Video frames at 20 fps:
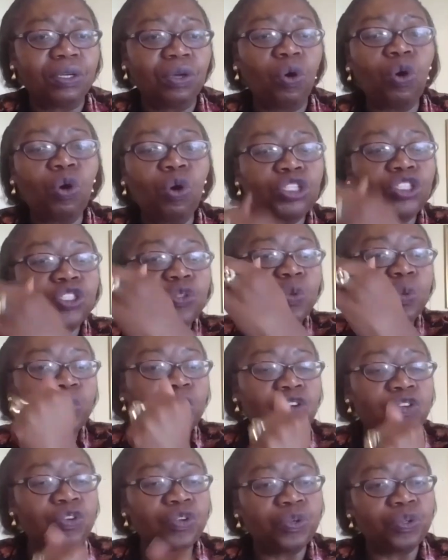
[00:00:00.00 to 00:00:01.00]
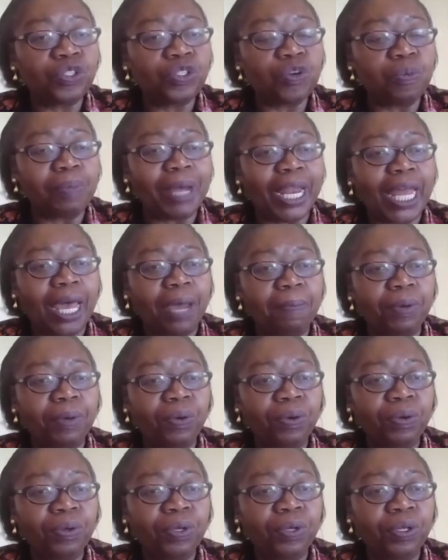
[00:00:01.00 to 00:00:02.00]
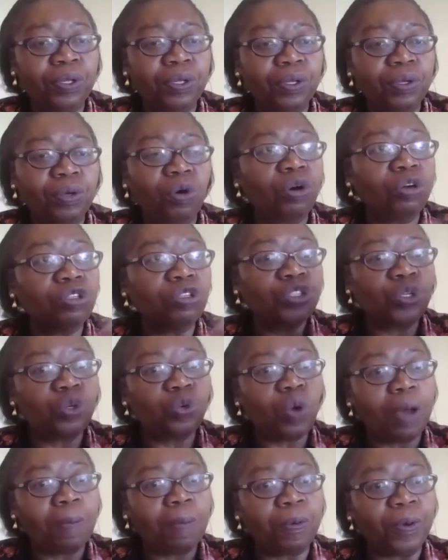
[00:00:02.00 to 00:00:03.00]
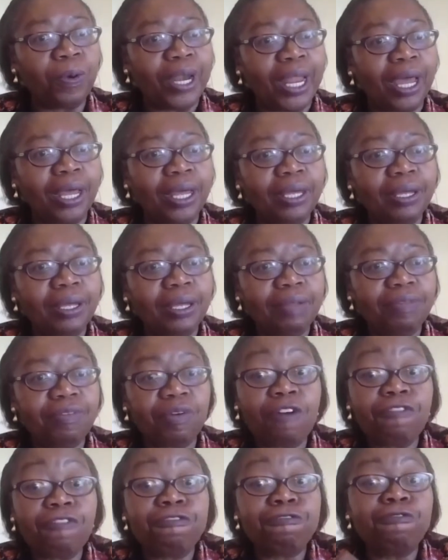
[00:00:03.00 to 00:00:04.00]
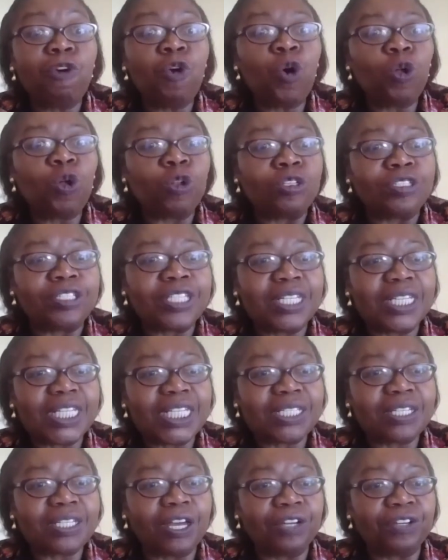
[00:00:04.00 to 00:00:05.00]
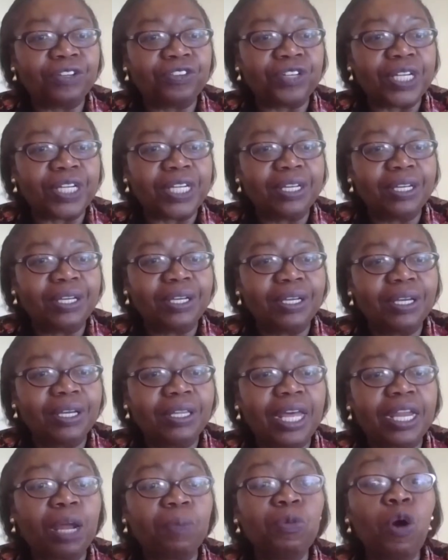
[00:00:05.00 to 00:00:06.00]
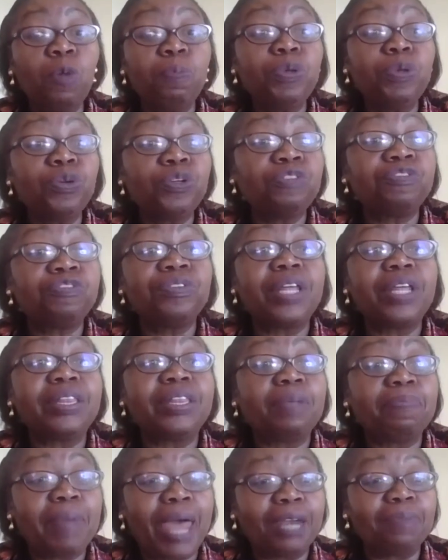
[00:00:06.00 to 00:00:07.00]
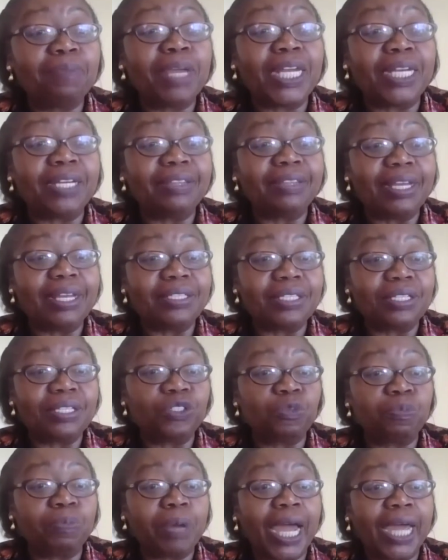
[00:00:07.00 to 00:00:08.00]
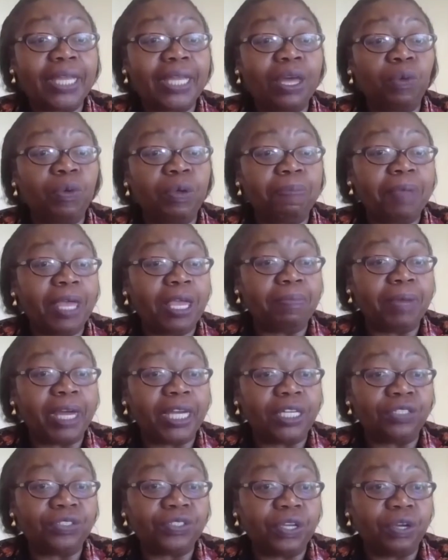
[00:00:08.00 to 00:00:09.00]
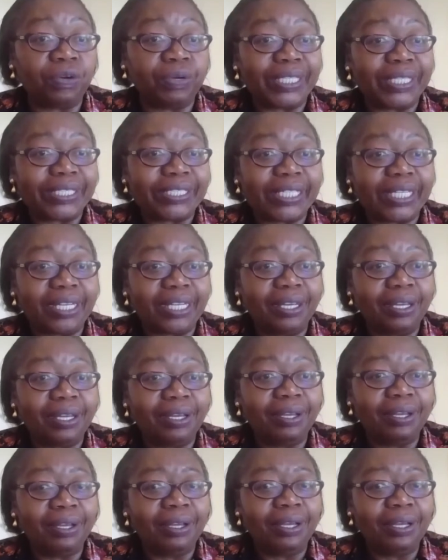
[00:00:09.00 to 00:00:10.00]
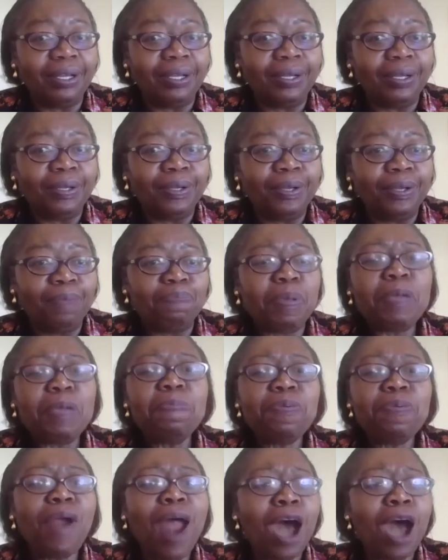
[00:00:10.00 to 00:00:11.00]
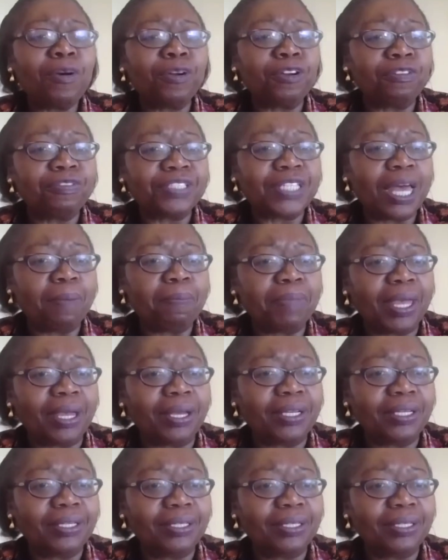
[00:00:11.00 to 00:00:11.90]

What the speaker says: or to Malambo or to Luapula. There are falls in this country that are more beautiful than the man-made things in Dubai that we pay money to go and see. Be proud of Zambia.